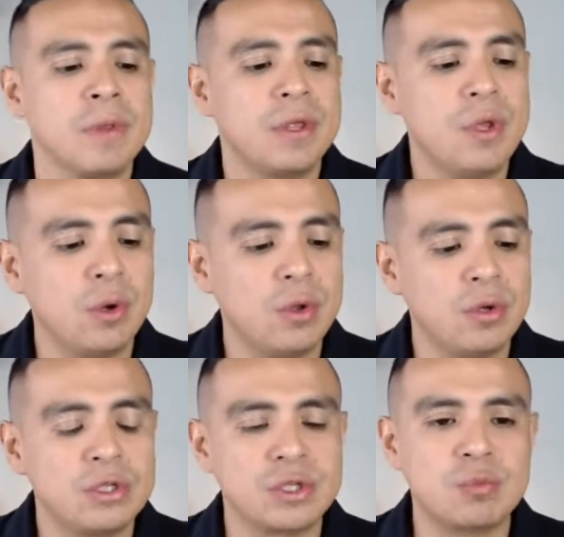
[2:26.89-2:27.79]
you
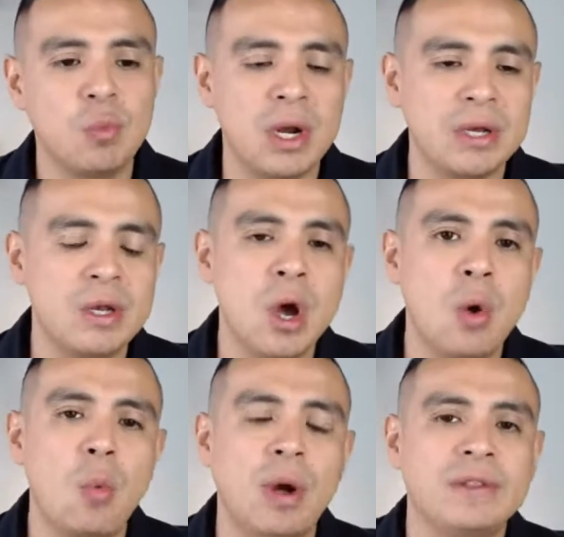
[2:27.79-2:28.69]
just want to know
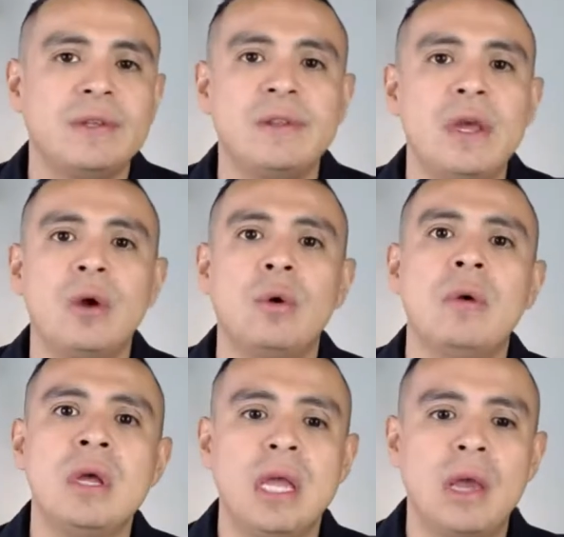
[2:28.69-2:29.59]
what to do
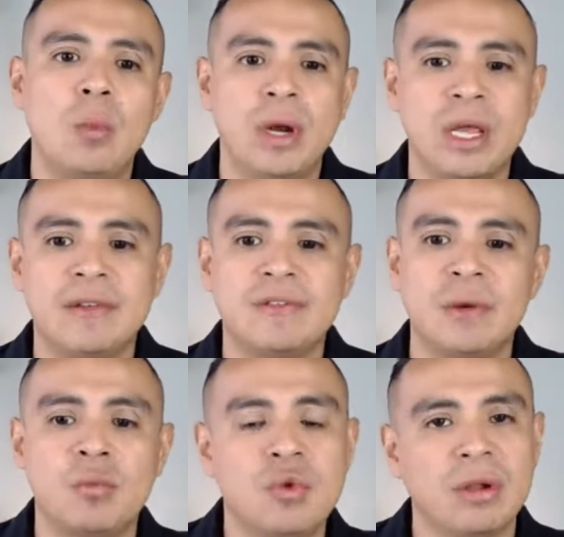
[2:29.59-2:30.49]
and want to get
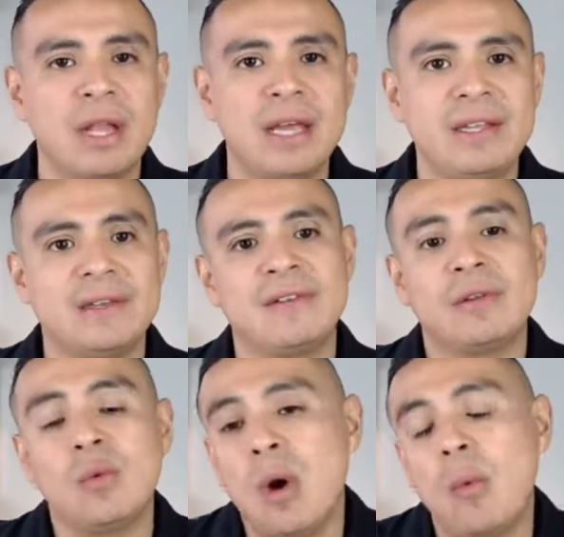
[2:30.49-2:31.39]
some real ideas
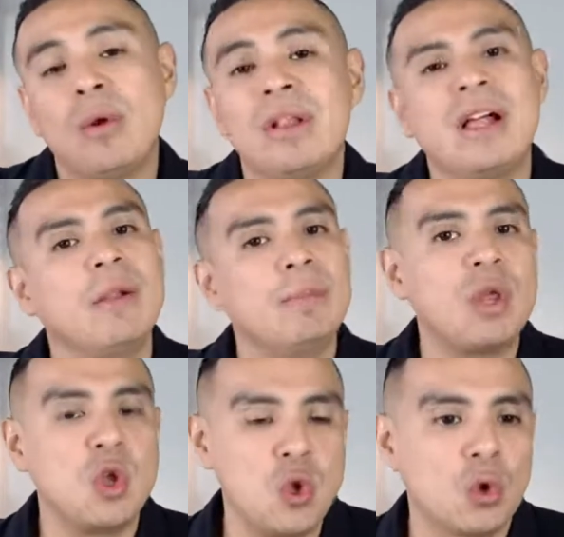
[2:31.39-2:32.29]
into what will help
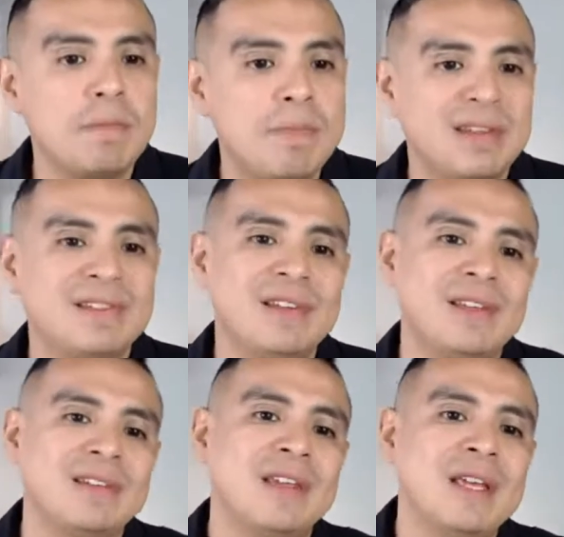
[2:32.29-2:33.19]
your
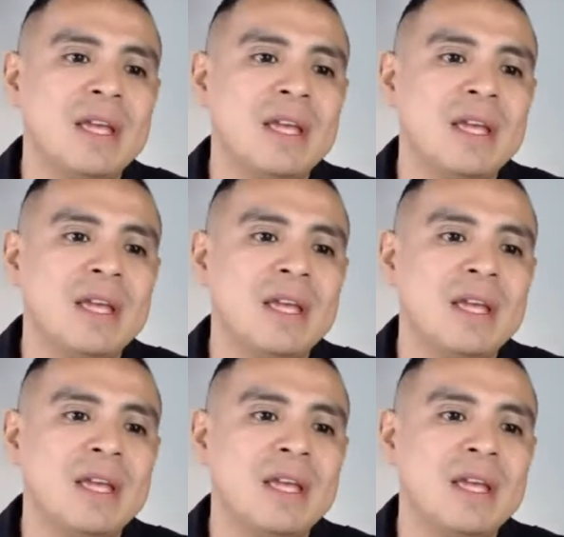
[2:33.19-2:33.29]
business